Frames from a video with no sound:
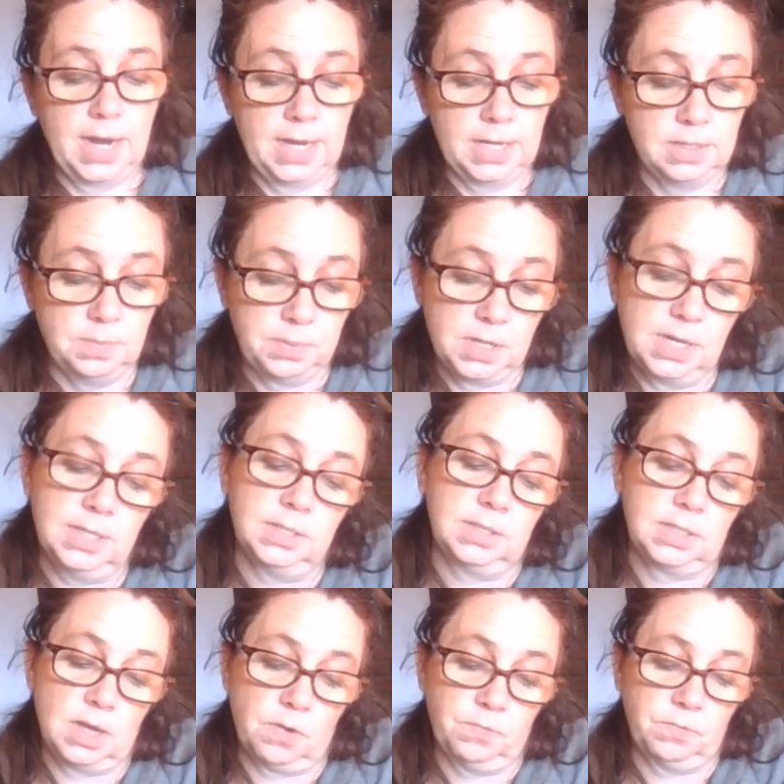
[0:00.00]
and the plane
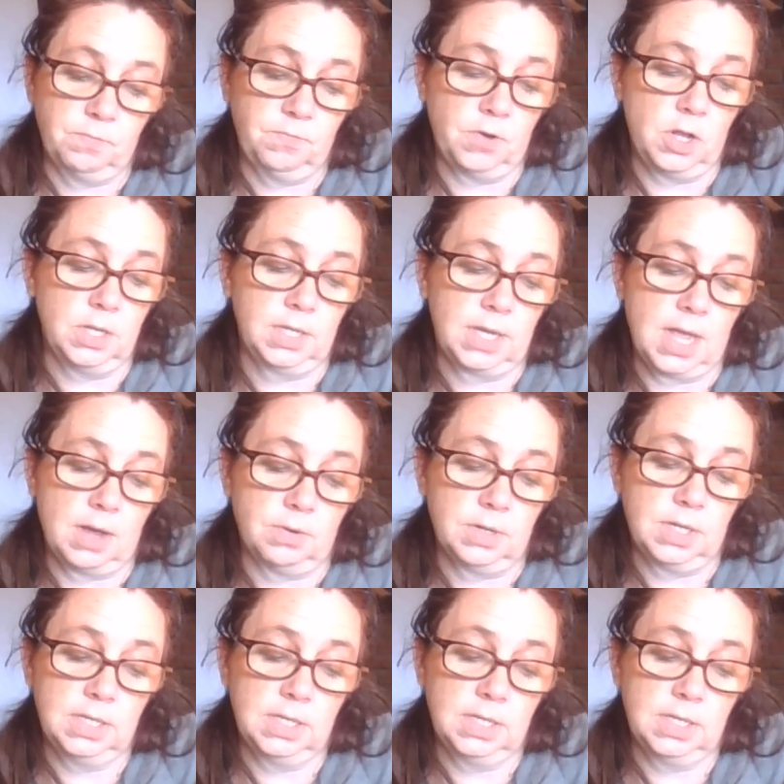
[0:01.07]
itself from falling out.